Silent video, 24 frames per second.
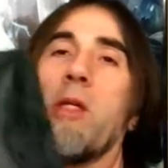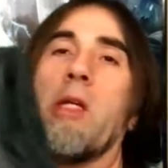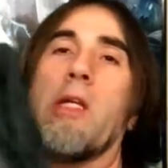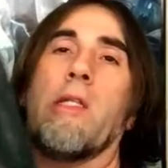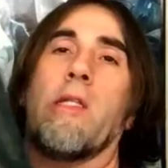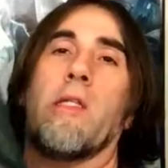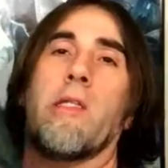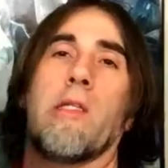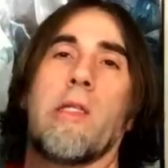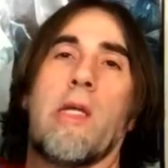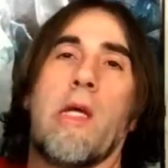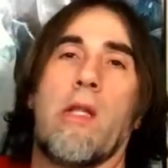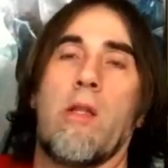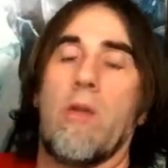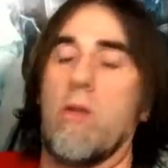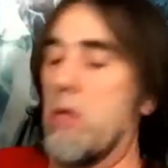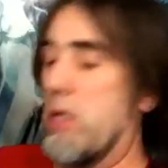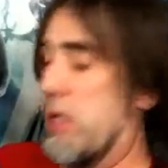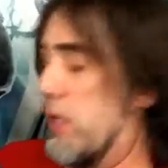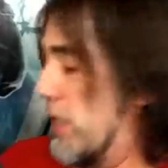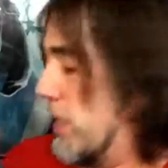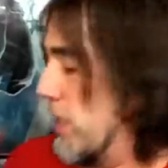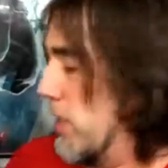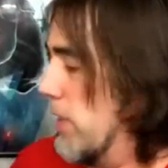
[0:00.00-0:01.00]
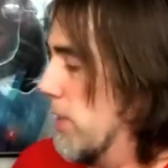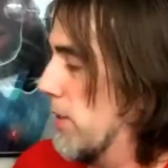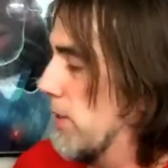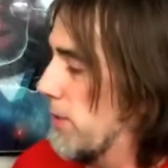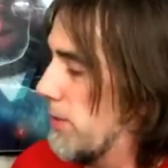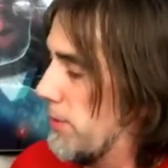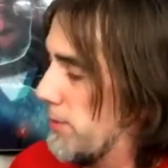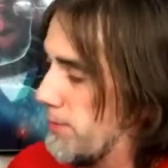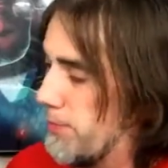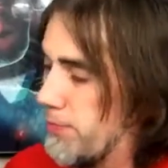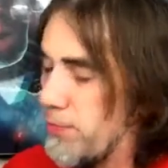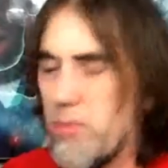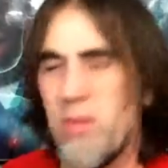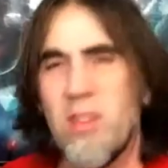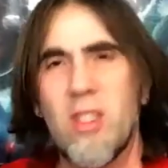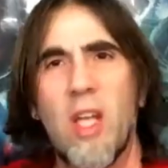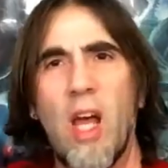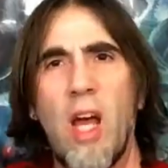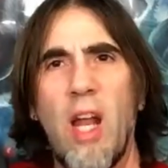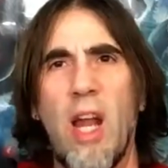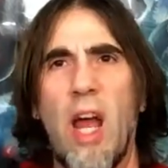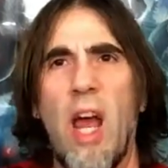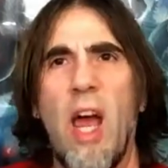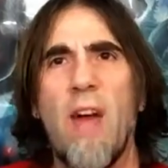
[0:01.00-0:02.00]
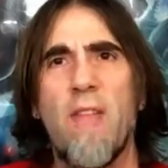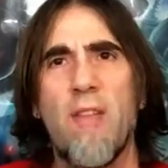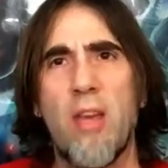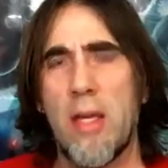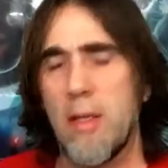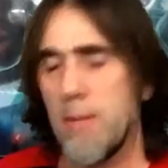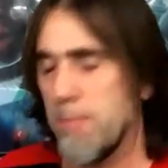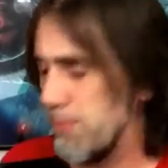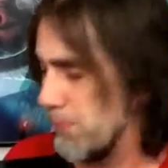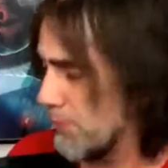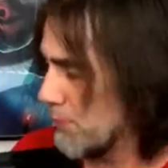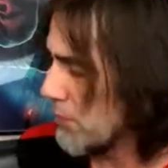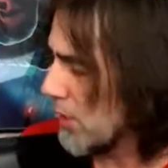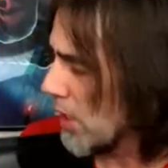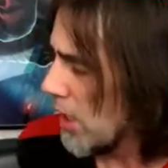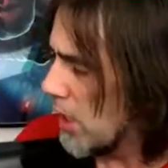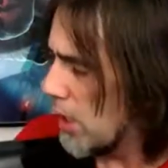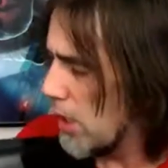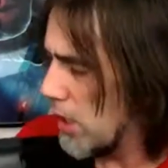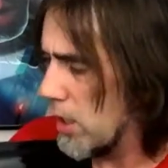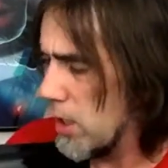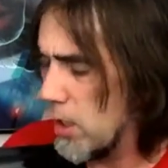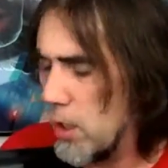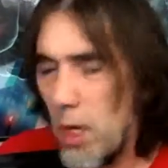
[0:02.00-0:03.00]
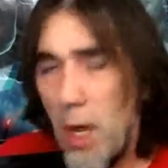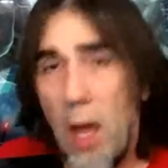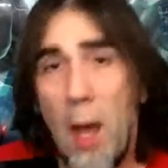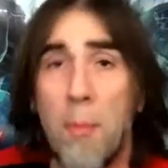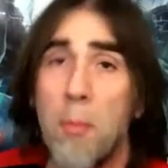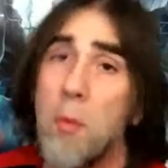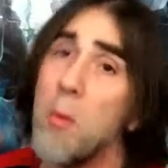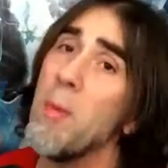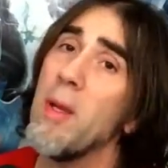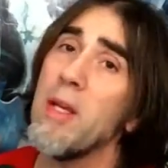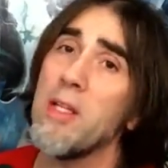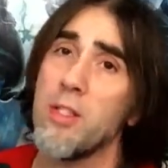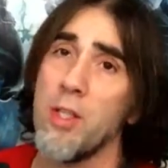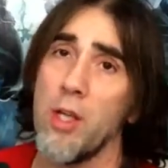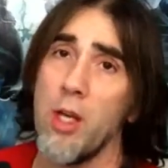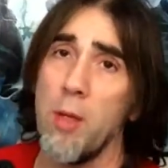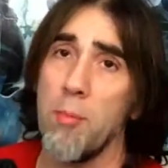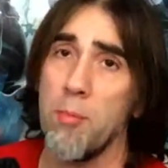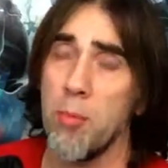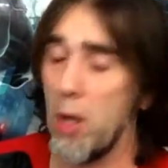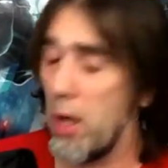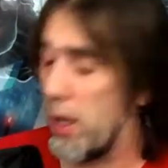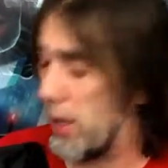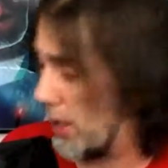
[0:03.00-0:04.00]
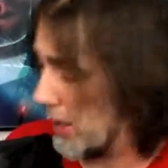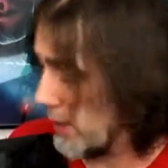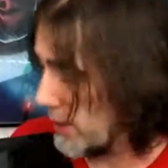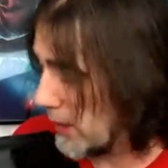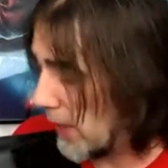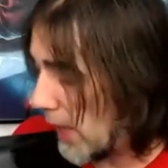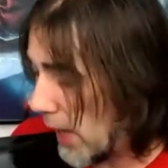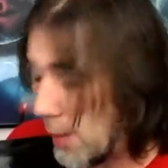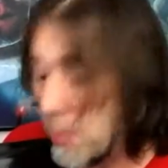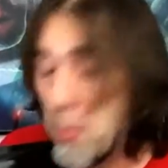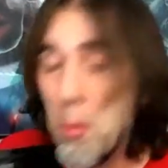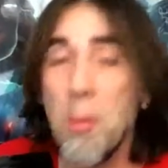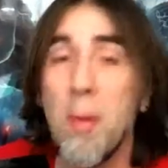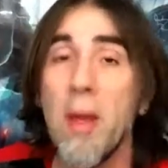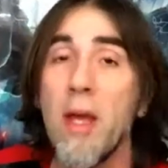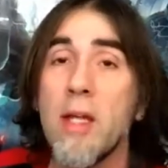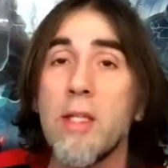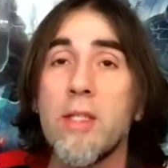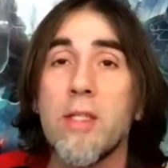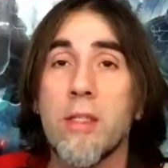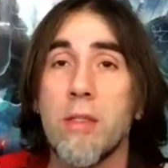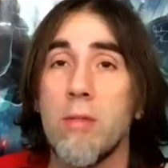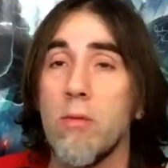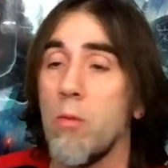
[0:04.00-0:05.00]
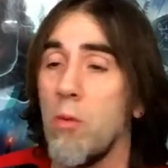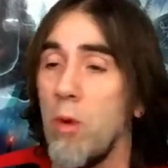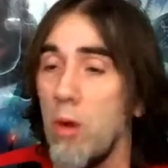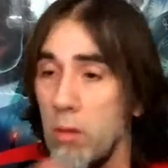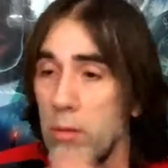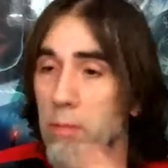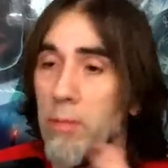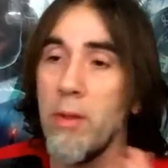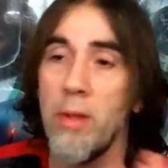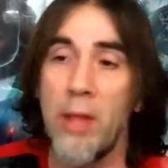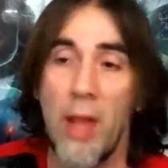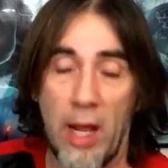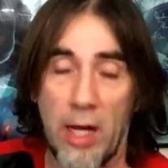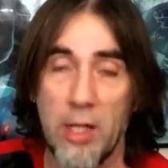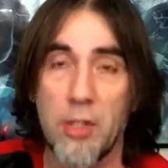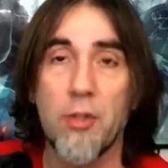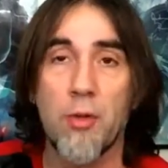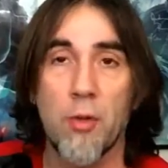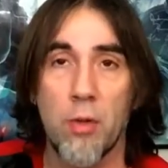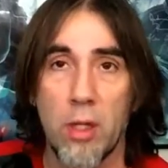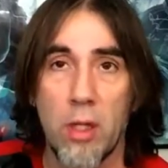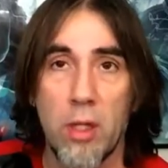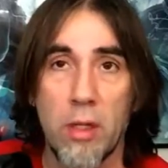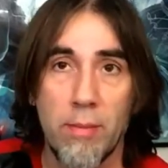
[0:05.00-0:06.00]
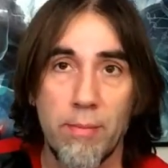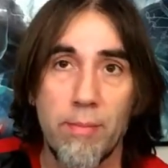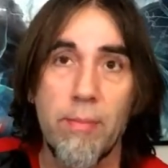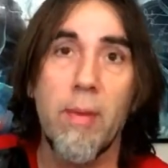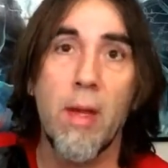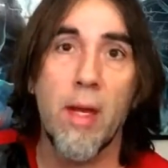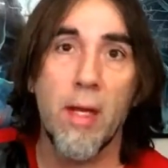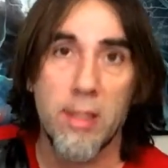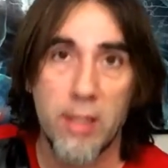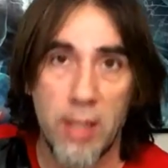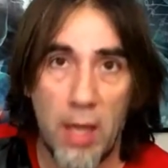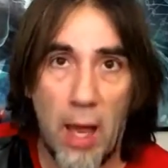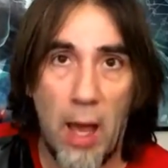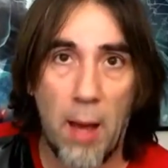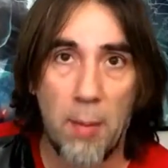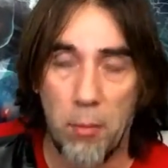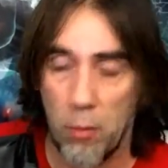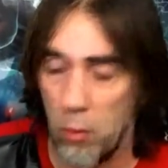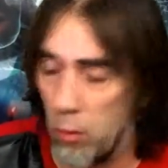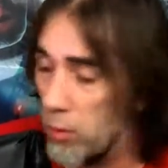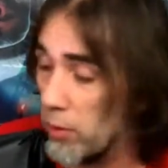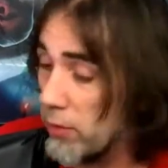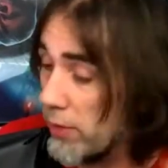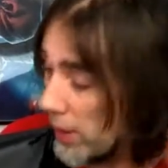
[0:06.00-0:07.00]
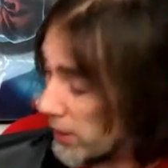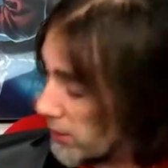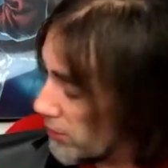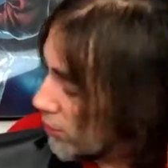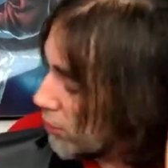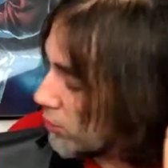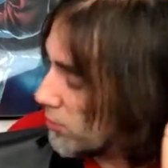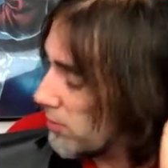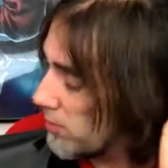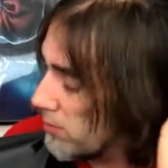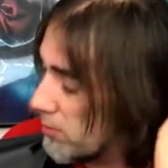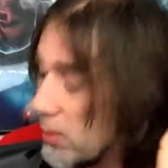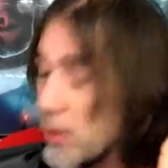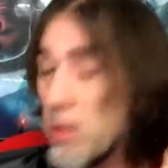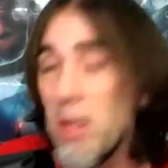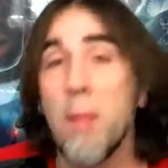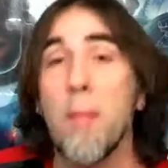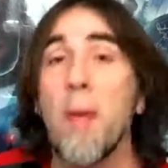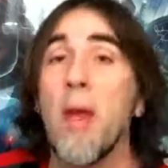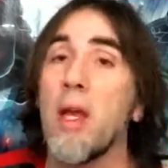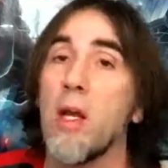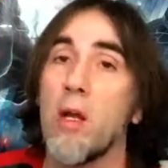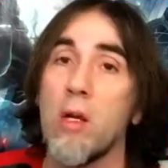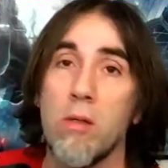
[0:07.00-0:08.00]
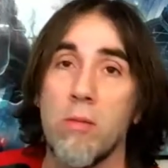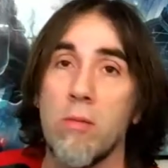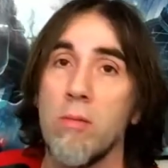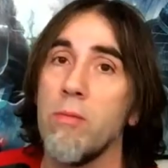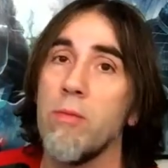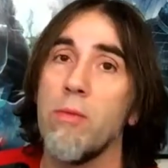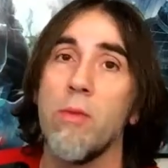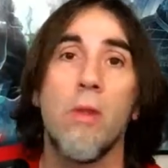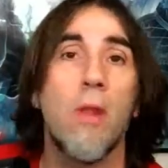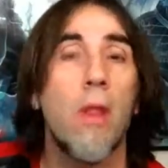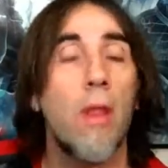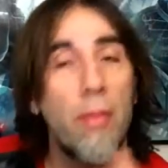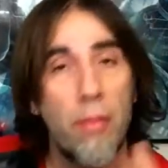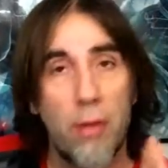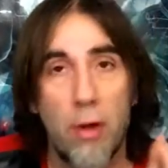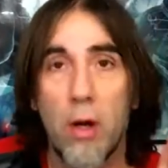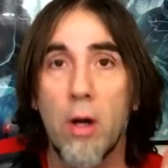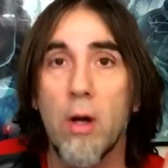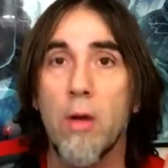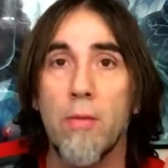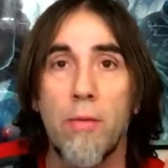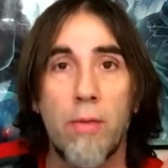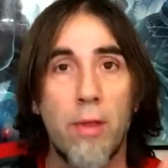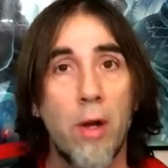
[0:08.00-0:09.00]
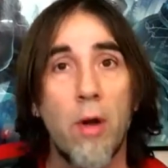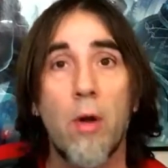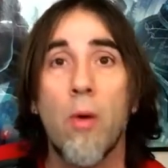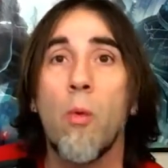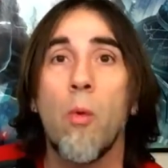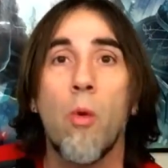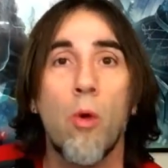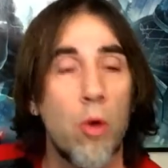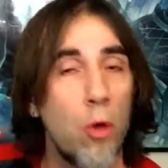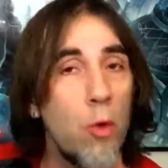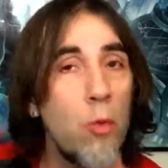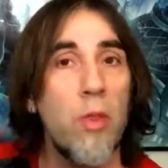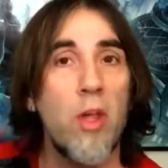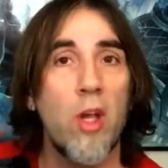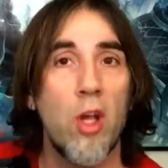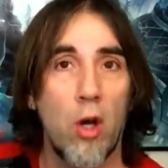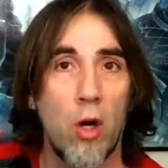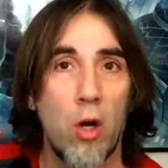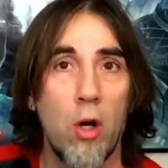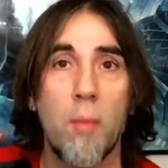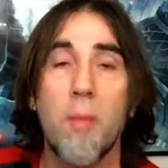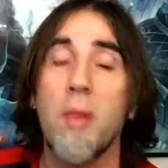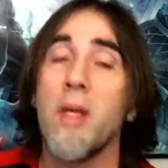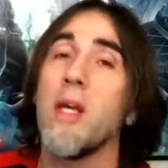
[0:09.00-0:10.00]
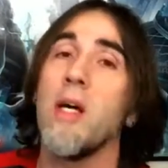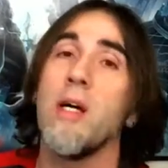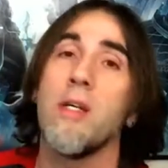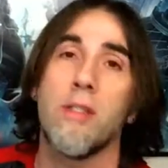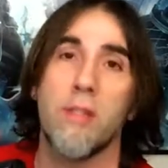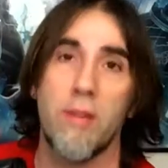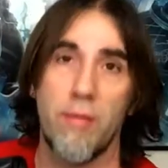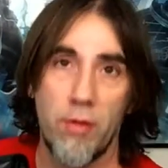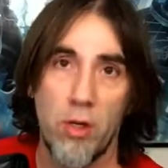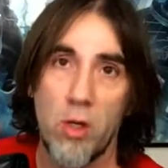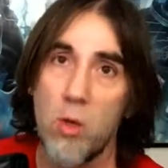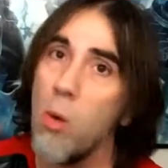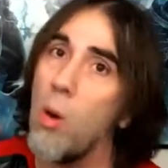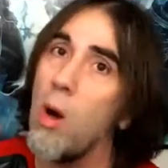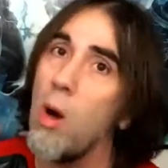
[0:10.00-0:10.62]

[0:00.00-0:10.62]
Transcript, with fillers: let me get this out of the way kind of heavy. Apple makes a good product. Apple makes well, naturally, it's Apple. They do, but they make they're they're who they are because of the